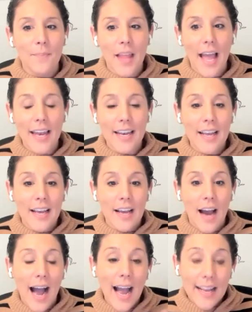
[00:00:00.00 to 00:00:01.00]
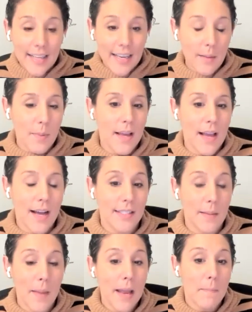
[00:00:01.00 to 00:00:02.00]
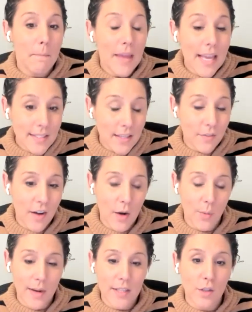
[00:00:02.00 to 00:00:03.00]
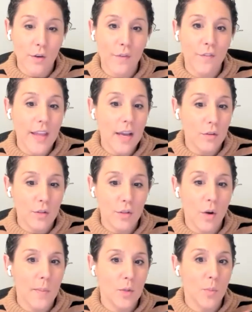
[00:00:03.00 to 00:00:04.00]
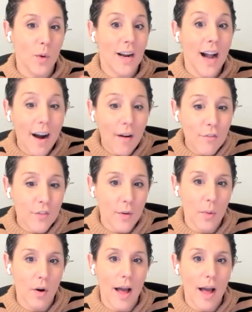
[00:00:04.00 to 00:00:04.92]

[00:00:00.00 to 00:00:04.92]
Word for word: And I did it because it made me as a fundraiser feel so much more comfortable.